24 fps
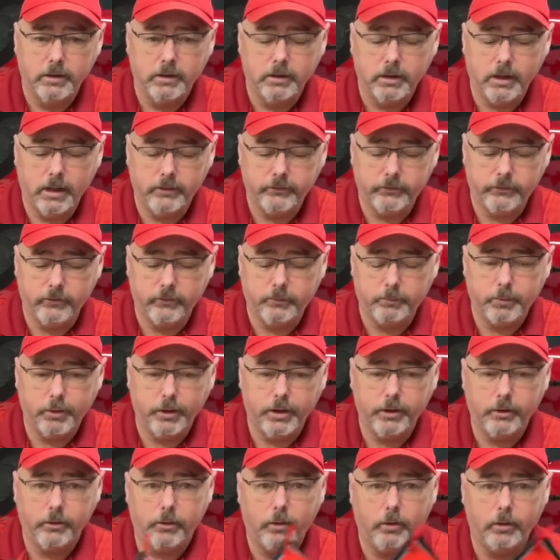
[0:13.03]
license
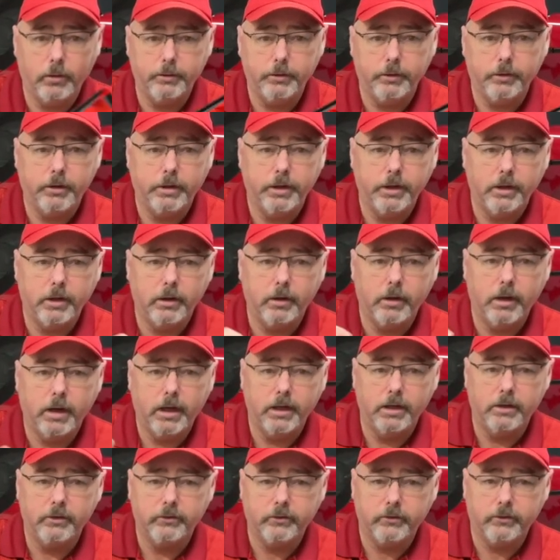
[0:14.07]
plate holder here,
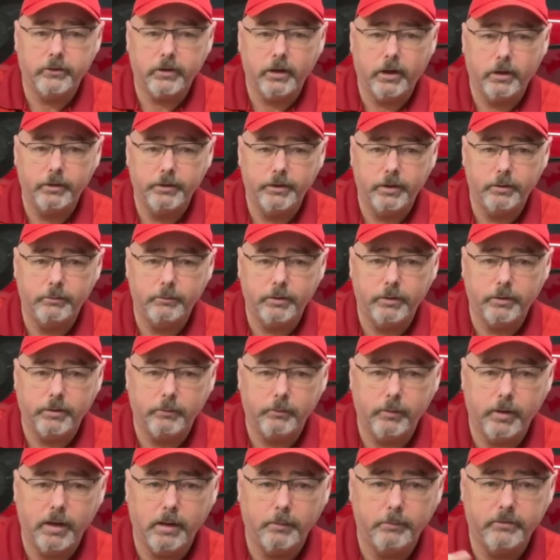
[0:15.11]
and it's just held in with
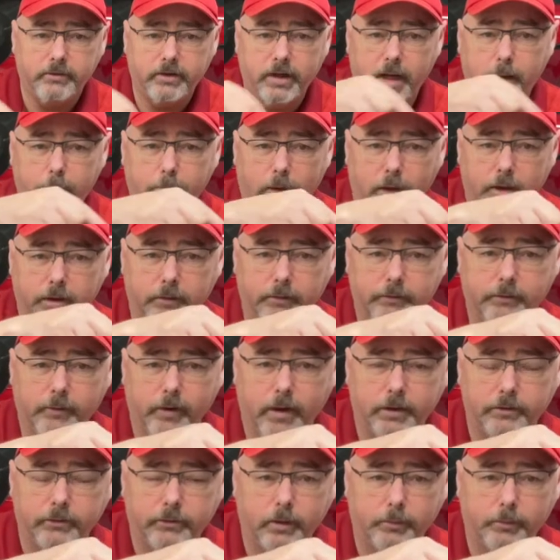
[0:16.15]
3M tape on the front.